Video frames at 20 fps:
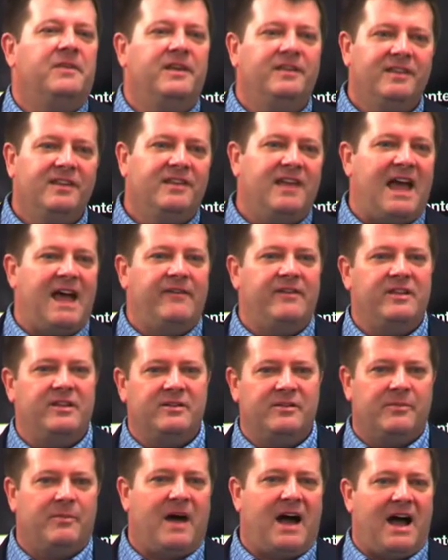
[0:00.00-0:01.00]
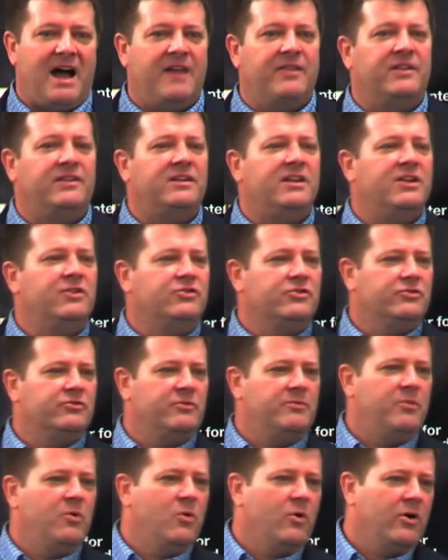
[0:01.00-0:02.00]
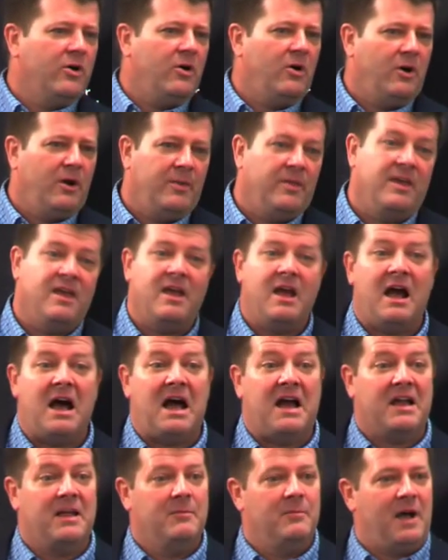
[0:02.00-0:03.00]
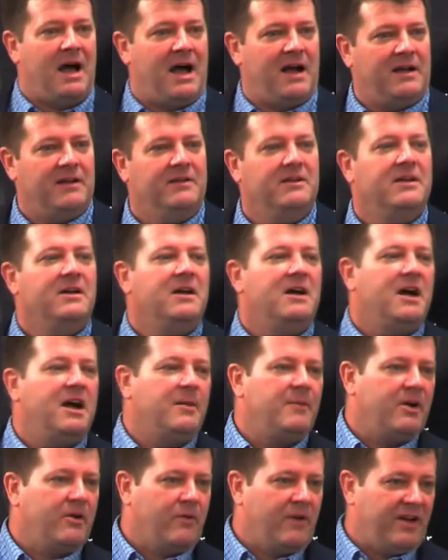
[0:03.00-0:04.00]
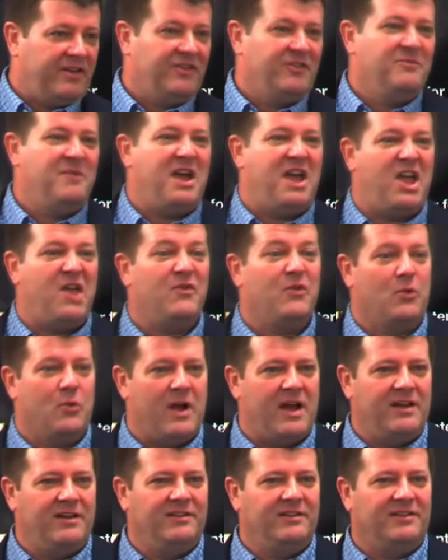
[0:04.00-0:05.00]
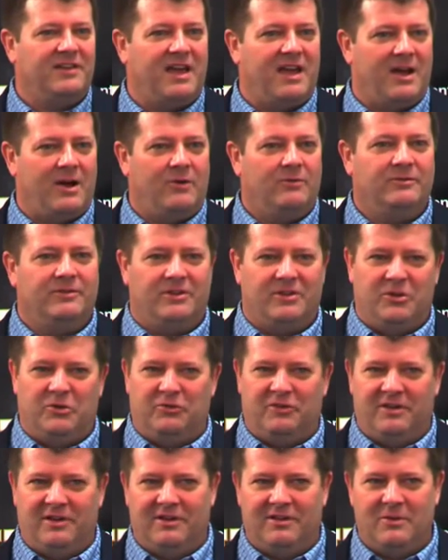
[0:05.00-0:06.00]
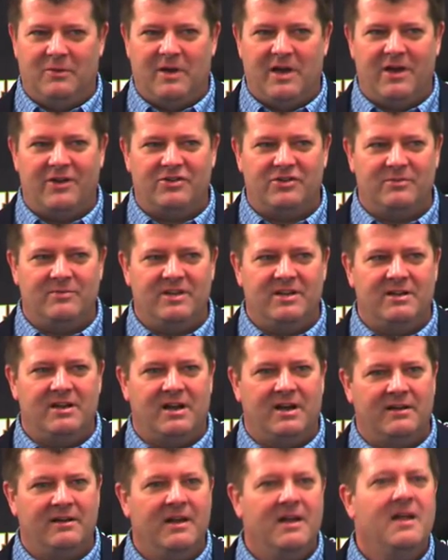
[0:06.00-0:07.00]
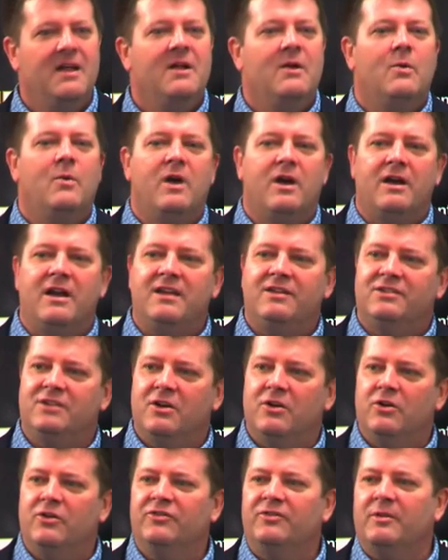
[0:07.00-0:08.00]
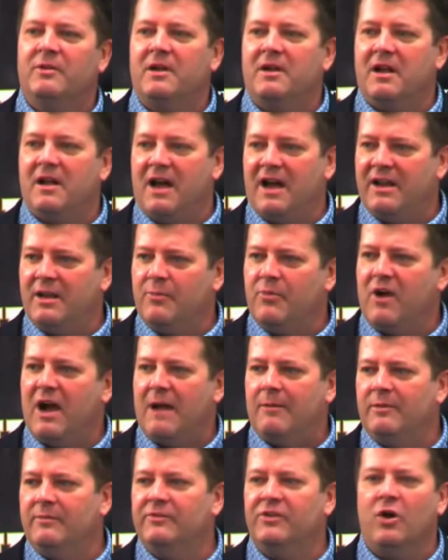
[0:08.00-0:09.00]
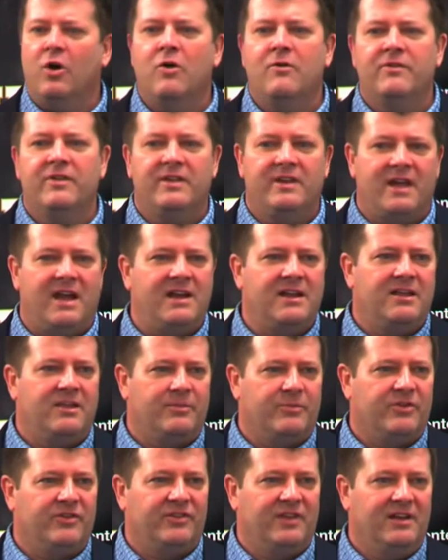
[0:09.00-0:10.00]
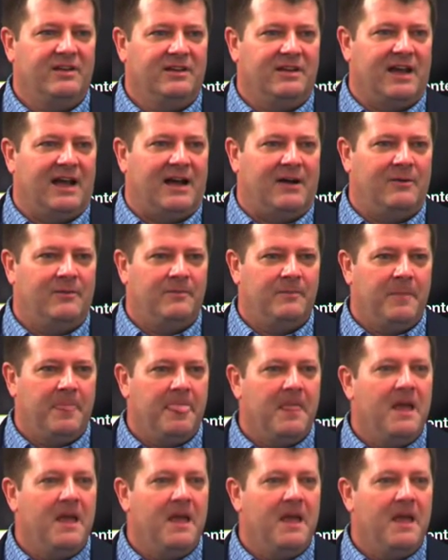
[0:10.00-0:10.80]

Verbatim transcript: This is evidenced by the teacher's report on the Achenbach aggressive behavior rating scale, using it the way it should be done, where he shows conduct problems over the 90th percentile.